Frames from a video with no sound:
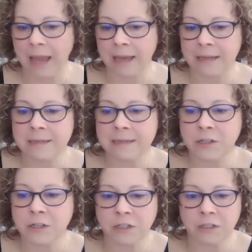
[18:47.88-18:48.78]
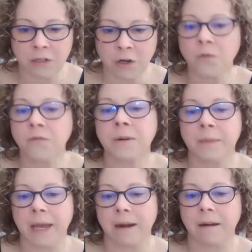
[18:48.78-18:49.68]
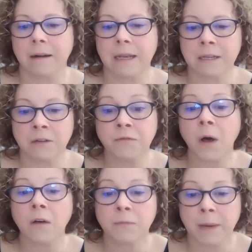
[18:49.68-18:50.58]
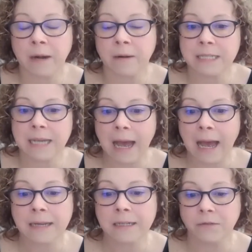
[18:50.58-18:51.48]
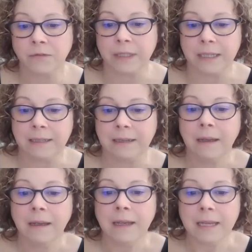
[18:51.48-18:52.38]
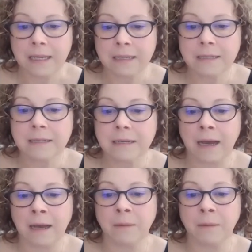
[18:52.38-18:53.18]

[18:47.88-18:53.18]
and just go from there. Involve parents actively in